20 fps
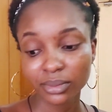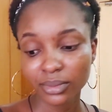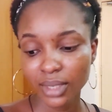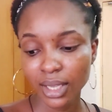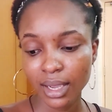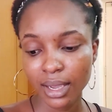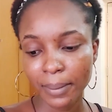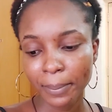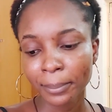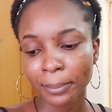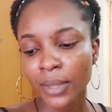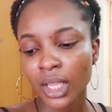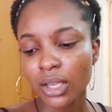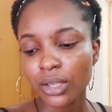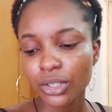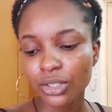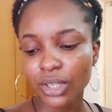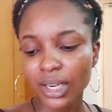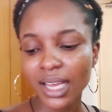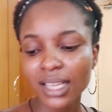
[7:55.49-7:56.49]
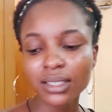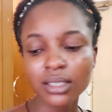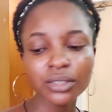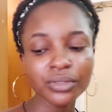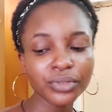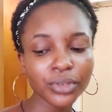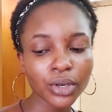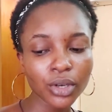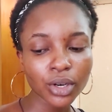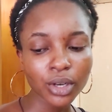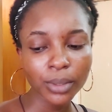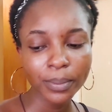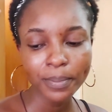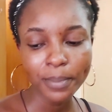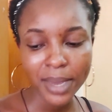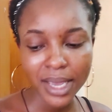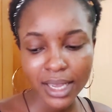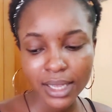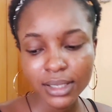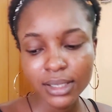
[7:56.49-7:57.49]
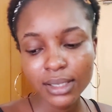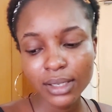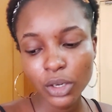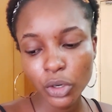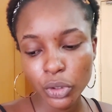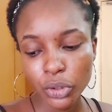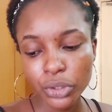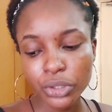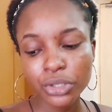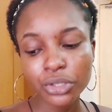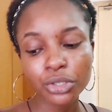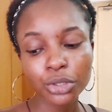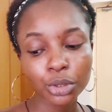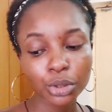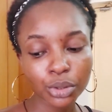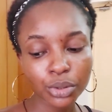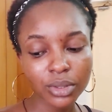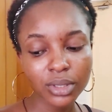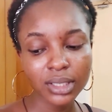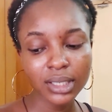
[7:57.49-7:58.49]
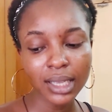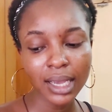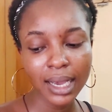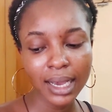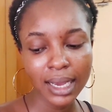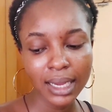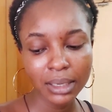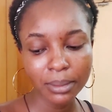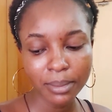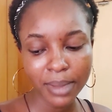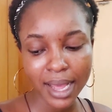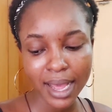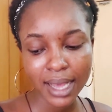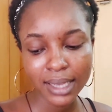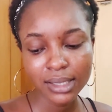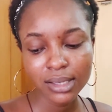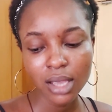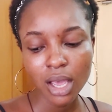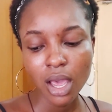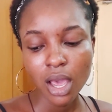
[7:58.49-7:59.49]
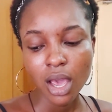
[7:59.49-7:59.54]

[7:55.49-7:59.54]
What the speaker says: Yeah, so that's it for meds, clothes, shoes and bags.